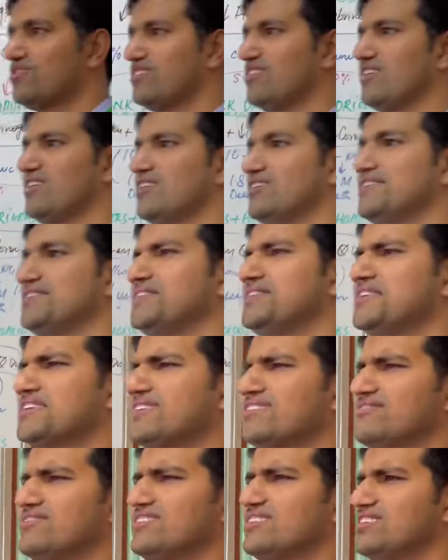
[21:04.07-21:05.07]
the
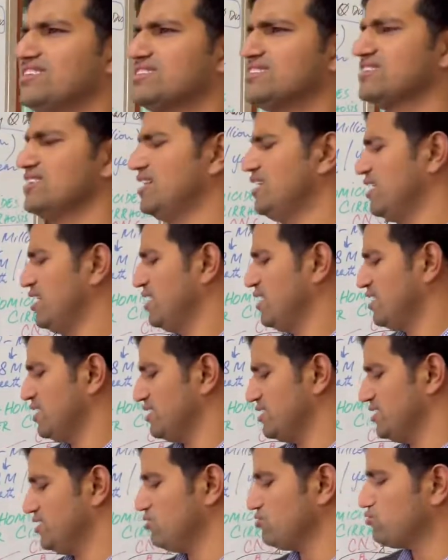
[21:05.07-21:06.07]
inconvenience.
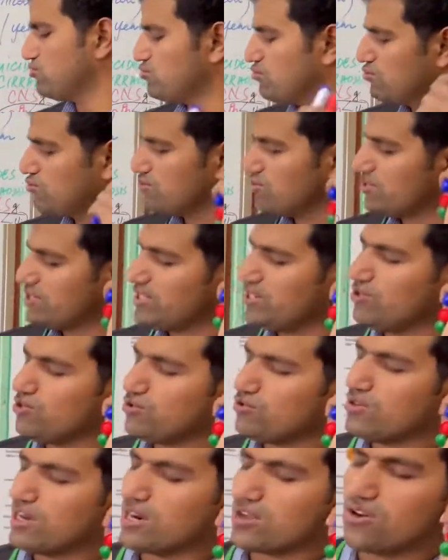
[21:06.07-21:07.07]
Due
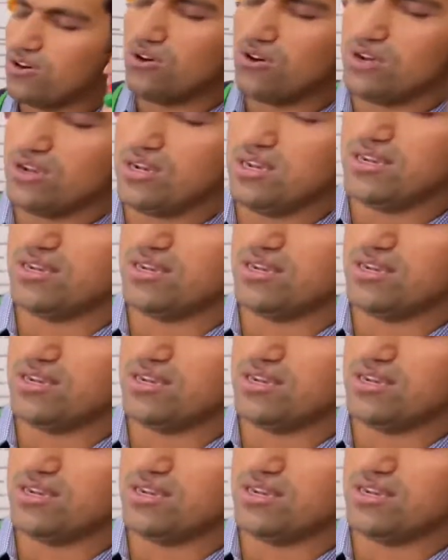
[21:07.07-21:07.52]
to alcohol,